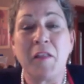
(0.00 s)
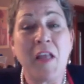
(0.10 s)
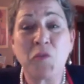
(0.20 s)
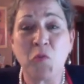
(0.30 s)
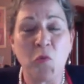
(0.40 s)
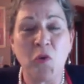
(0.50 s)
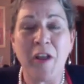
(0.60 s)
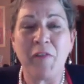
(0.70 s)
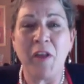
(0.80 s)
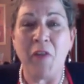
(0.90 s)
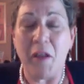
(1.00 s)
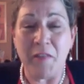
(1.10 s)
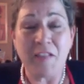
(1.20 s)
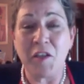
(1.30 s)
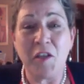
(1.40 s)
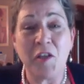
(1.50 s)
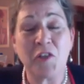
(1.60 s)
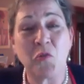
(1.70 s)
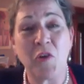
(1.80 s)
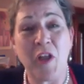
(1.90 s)
That's one word I've never. that's a
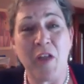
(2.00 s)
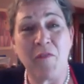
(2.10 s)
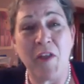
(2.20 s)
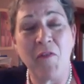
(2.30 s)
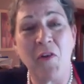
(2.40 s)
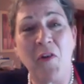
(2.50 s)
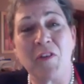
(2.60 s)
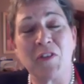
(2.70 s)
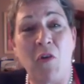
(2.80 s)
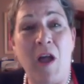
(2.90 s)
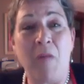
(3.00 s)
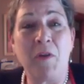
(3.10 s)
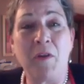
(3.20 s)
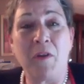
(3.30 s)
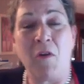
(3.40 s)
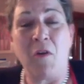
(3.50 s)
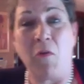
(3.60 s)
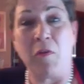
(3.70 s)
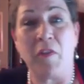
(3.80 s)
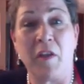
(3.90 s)
Yiddish word I've never heard. So I'm going to go
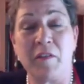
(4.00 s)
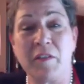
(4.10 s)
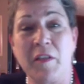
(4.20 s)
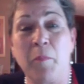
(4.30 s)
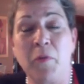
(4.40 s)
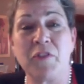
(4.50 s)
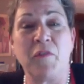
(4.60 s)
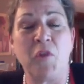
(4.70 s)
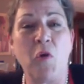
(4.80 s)
with a, a person of no